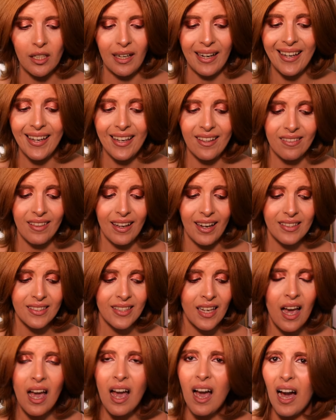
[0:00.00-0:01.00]
I hate
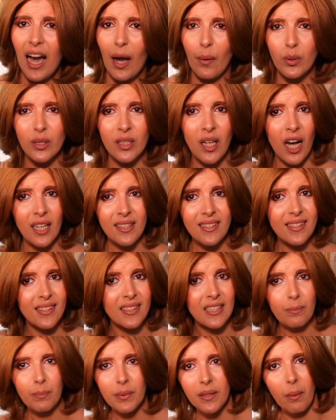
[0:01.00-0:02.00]
that. I would not
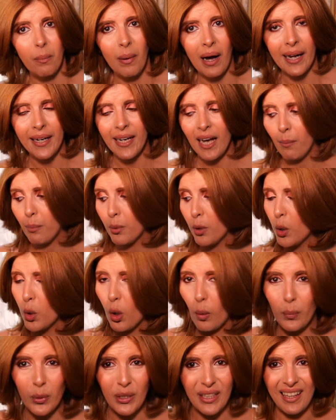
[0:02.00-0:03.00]
sleep in a pineapple
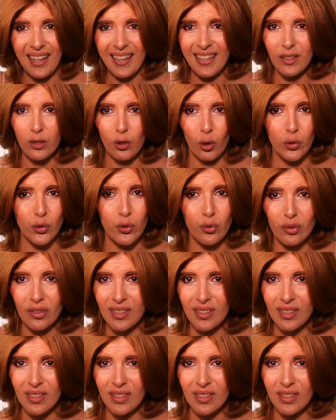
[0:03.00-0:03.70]
or put like those